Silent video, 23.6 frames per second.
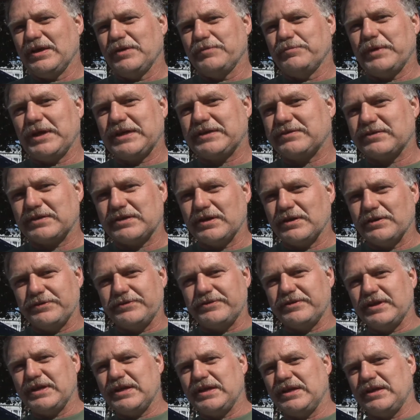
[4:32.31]
Mexico
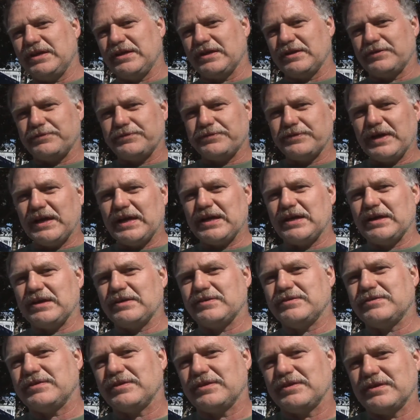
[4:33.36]
City and
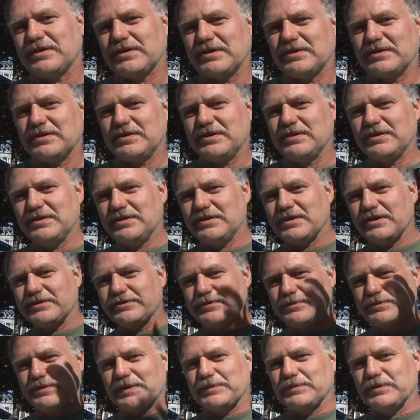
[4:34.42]
France and the
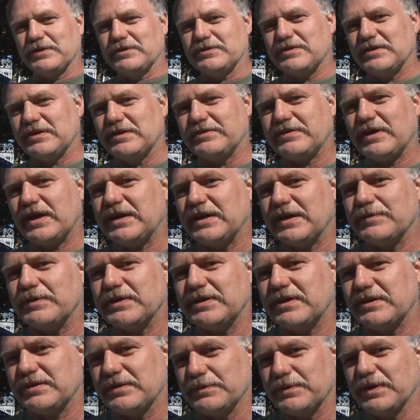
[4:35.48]
Cultural Revolution in China.
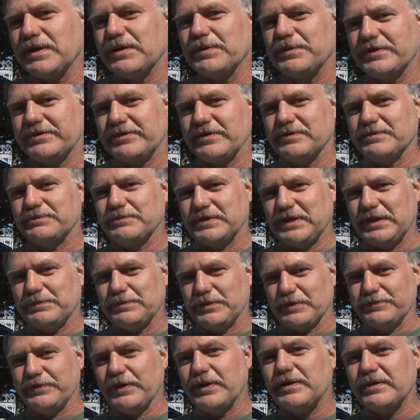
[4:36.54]
Everything, the world was in
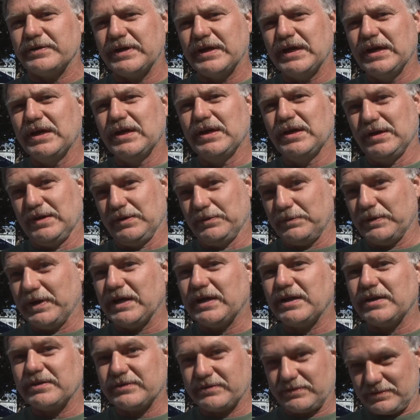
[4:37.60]
revolt.
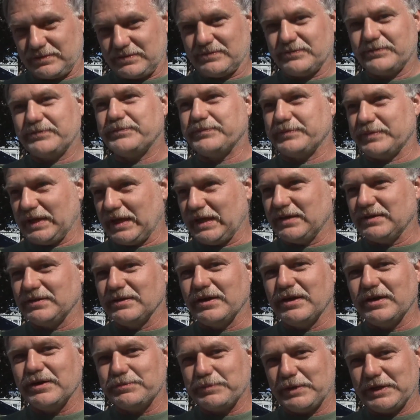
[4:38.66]
Well, in
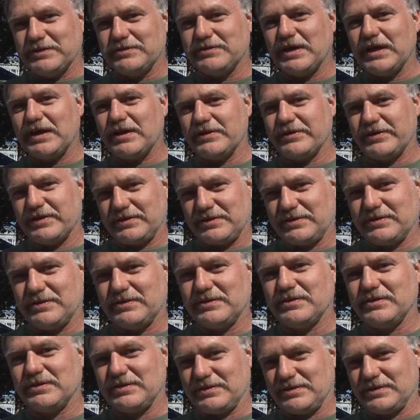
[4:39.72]
Long Binh jail,
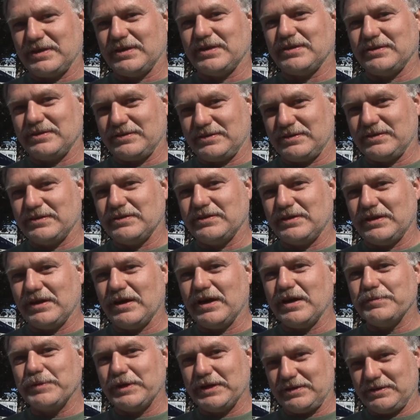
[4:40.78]
the
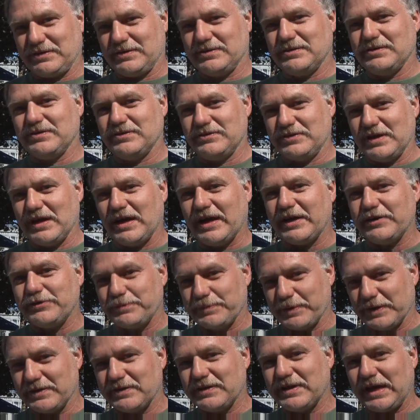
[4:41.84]
army GIs
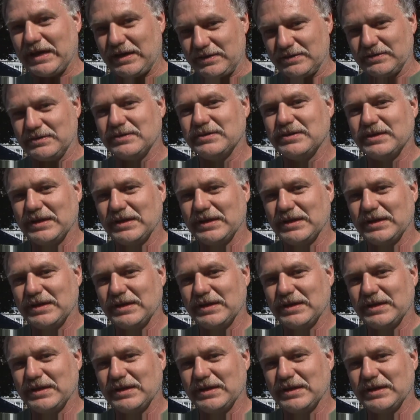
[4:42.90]
burned down